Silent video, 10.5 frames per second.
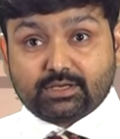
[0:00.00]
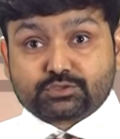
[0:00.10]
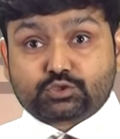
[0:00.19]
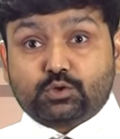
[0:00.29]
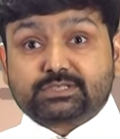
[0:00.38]

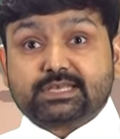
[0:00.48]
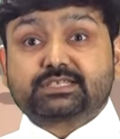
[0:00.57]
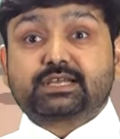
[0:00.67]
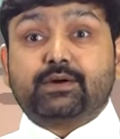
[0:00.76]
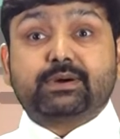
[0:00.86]

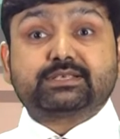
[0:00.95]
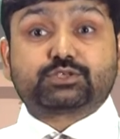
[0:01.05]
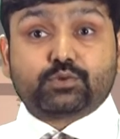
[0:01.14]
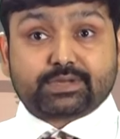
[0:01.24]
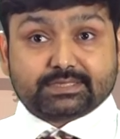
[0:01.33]
Sources cover
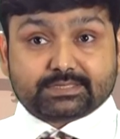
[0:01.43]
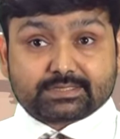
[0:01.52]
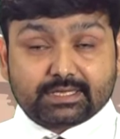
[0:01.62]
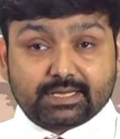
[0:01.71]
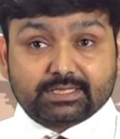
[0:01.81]

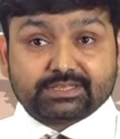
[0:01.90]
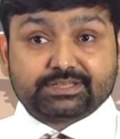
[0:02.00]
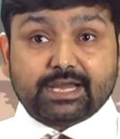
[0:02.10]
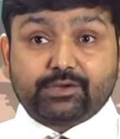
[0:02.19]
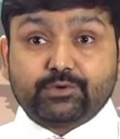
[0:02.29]
stories
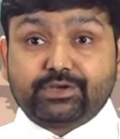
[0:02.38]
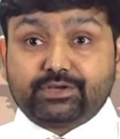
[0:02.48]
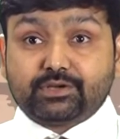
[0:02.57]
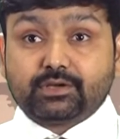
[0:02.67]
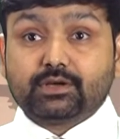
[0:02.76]
that would
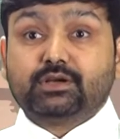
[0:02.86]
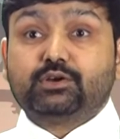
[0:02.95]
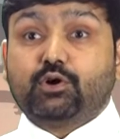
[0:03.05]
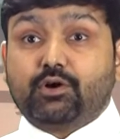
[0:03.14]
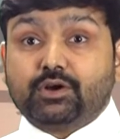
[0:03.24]

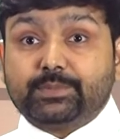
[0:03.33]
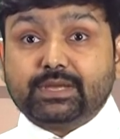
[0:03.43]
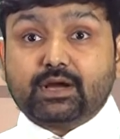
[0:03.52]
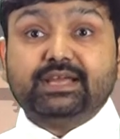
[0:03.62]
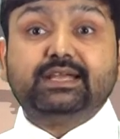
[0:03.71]
not
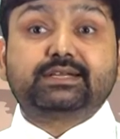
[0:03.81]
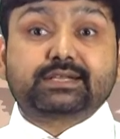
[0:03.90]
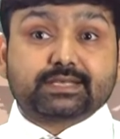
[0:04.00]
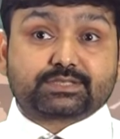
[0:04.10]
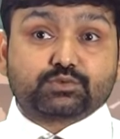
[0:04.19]
be of
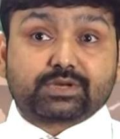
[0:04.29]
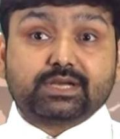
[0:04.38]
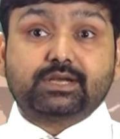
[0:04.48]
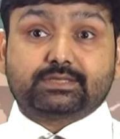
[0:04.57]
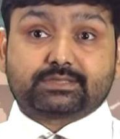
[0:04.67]
interest to
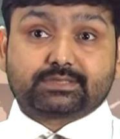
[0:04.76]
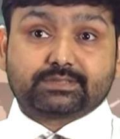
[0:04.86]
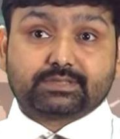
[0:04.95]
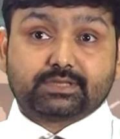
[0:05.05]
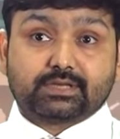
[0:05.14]
readers
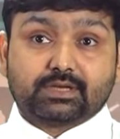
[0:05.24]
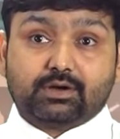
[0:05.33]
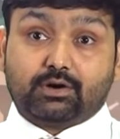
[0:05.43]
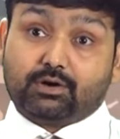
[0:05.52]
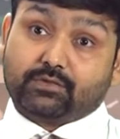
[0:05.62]

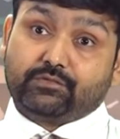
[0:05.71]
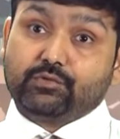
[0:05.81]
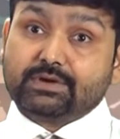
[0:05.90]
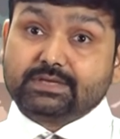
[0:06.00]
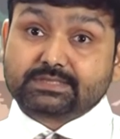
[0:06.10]
or
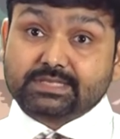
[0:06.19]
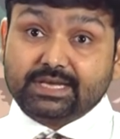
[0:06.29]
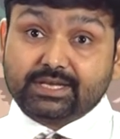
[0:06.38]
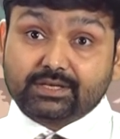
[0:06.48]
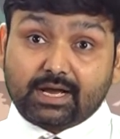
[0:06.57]
viewers
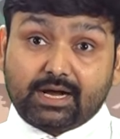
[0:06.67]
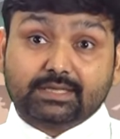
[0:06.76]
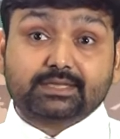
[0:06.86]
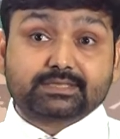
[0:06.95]
in other